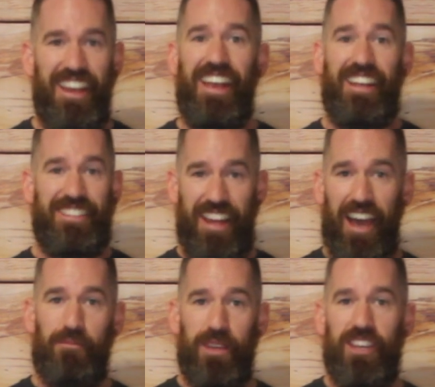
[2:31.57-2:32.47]
It's
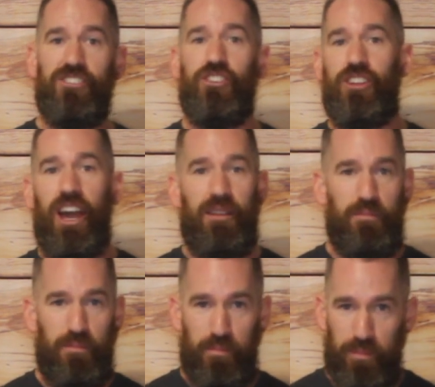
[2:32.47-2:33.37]
not because you're not
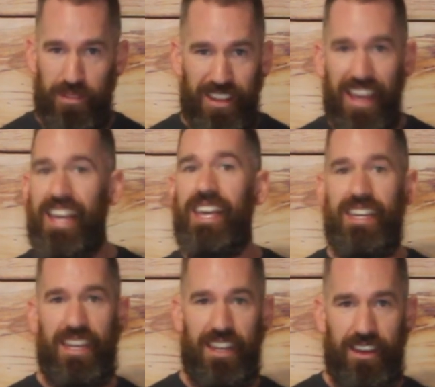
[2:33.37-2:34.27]

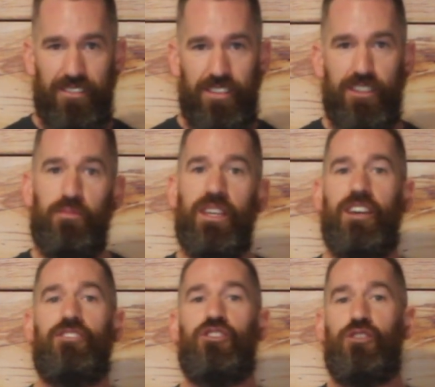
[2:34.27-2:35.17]
playing enough. It's
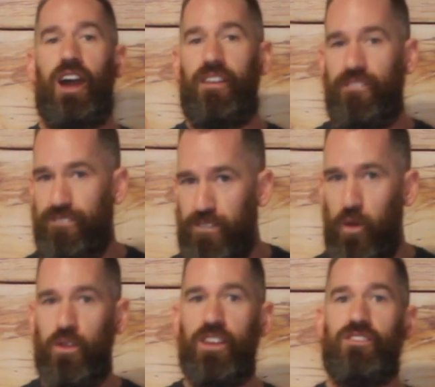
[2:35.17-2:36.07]
because you're not
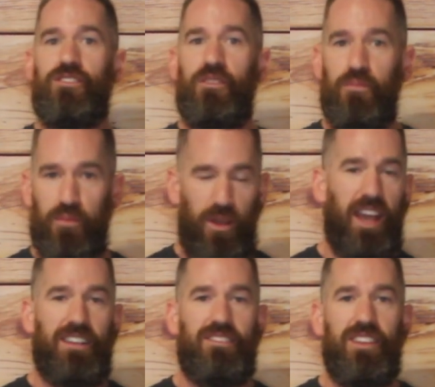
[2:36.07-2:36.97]
focused,
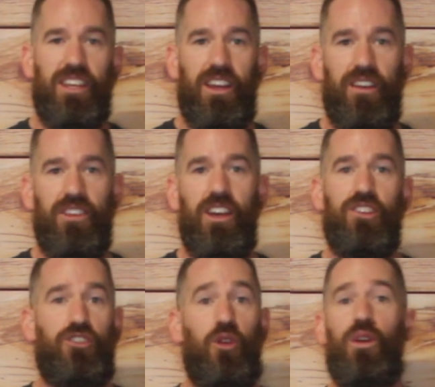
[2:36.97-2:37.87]
practicing enough.
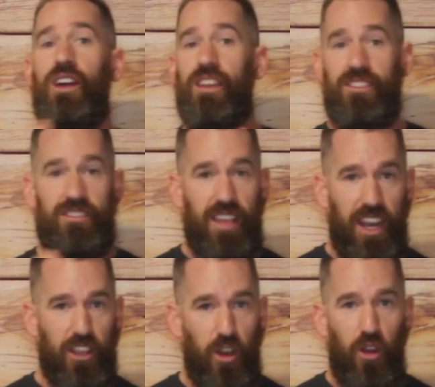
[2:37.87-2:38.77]
So
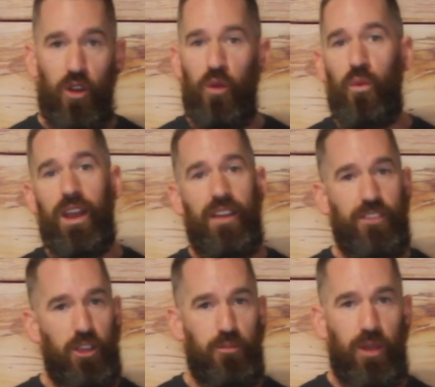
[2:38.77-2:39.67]
set a goal whenever
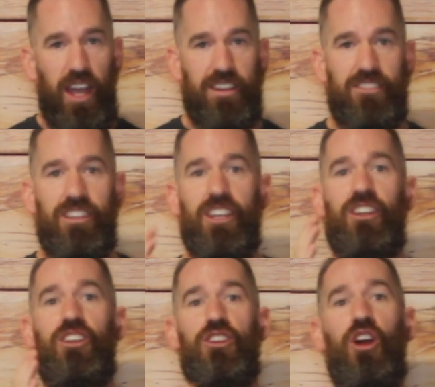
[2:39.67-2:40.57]
you're practicing,
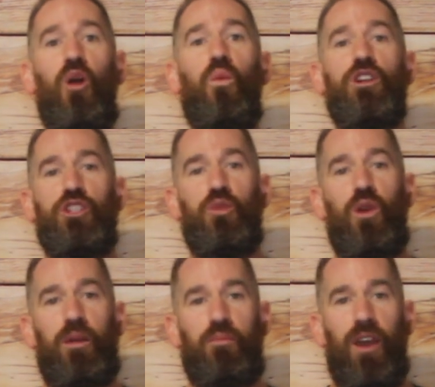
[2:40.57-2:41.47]
know what you
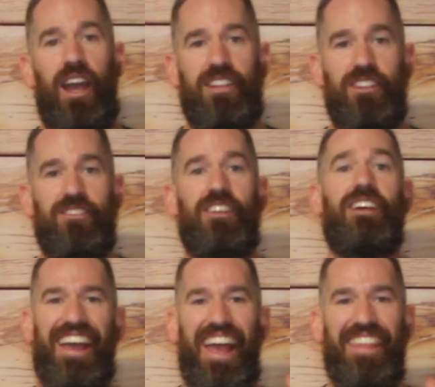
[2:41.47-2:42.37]
want to practice,
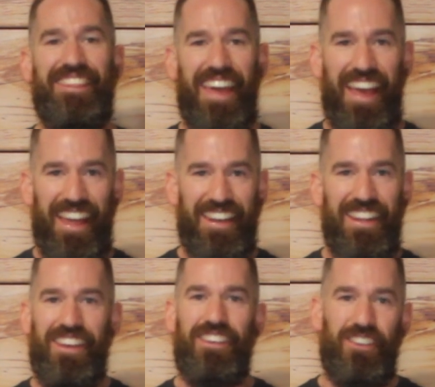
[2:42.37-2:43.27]
and then
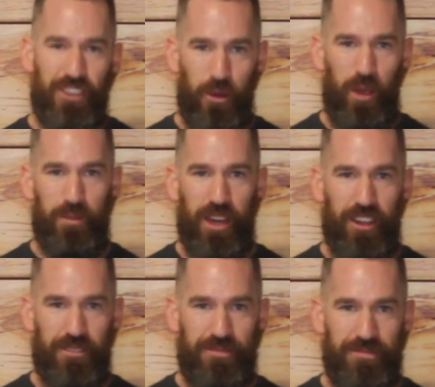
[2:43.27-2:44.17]
you'll get way better.